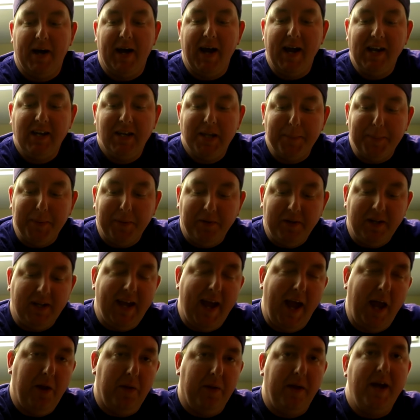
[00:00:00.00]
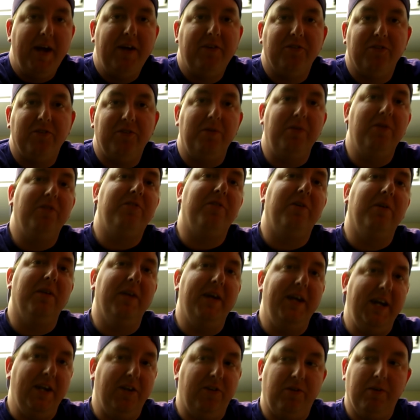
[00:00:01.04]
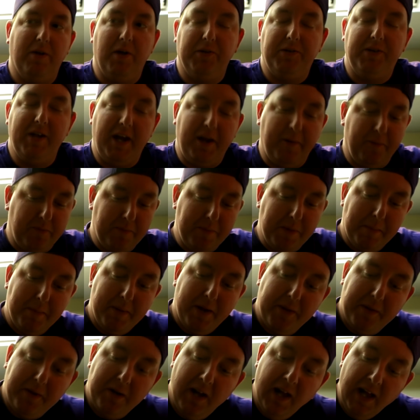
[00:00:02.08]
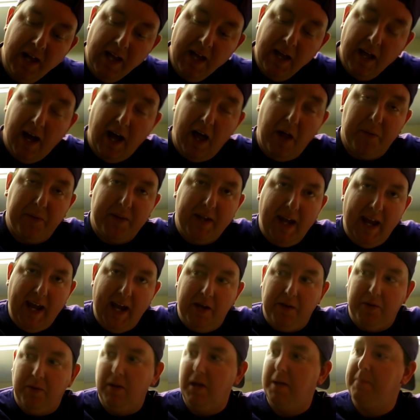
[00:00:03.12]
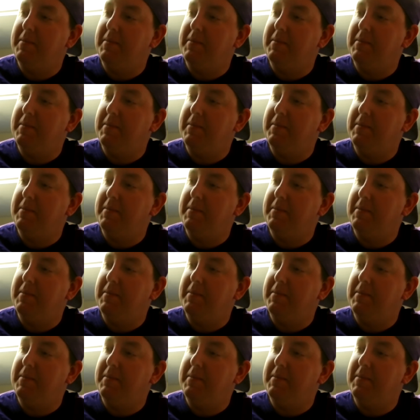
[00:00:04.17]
I typically candle eggs as soon as they're laid, so I'll take them from the mother, I'll candle.